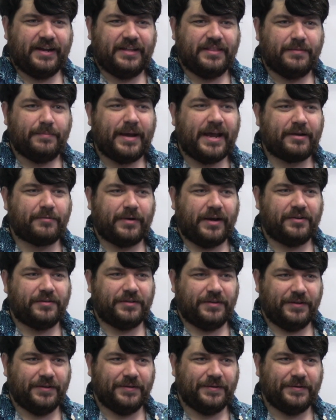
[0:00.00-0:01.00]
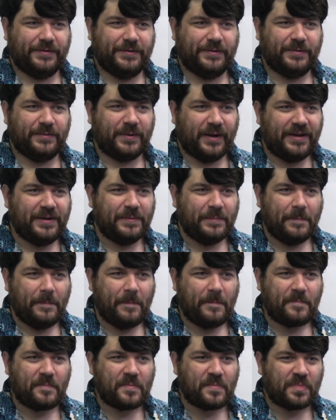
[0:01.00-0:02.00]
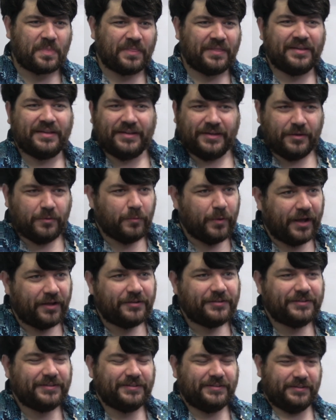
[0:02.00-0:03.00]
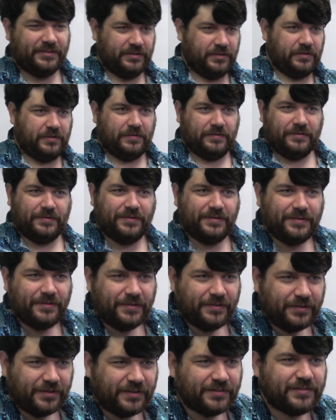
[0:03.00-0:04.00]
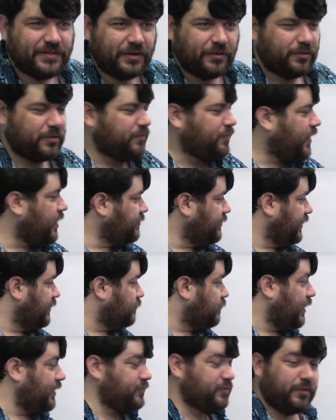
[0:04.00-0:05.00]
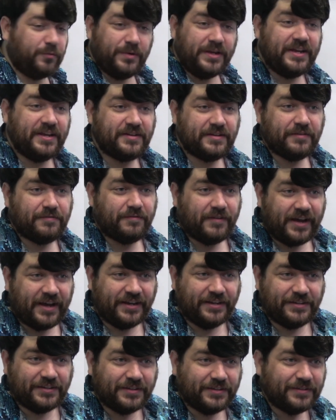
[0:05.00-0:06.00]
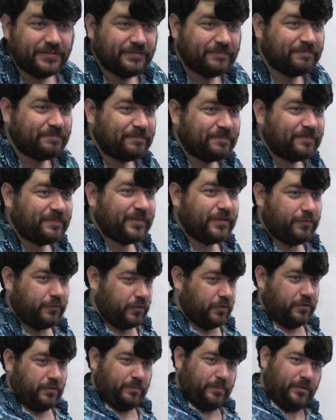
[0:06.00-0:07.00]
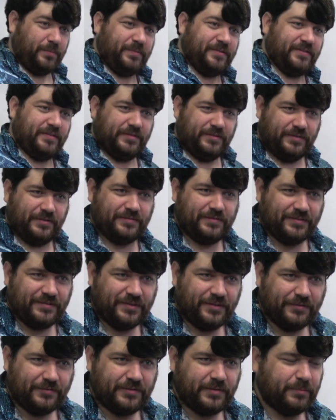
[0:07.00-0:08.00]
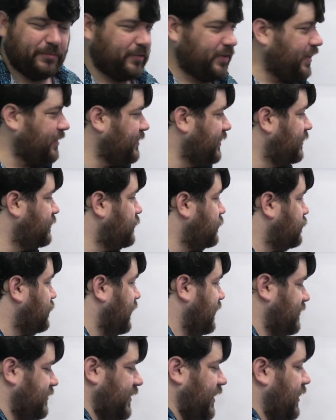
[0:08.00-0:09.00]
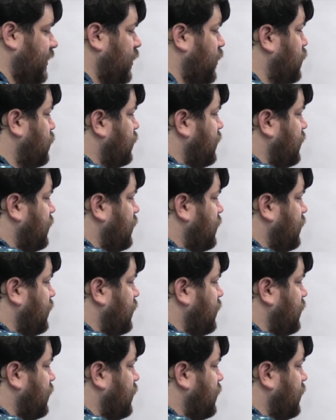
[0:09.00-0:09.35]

in the background, right? Well, consider the following, right? So we had defined, for the purposes of simple calculations, we had said,